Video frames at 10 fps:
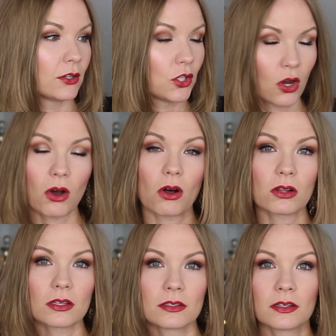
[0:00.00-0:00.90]

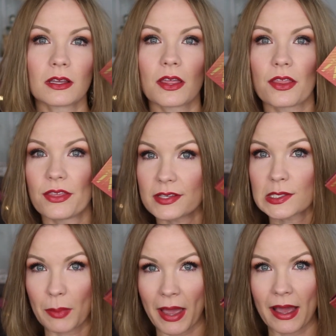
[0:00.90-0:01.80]
Y'all,
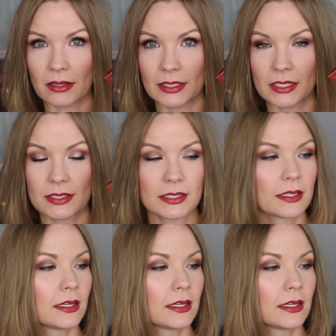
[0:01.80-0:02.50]
this palette,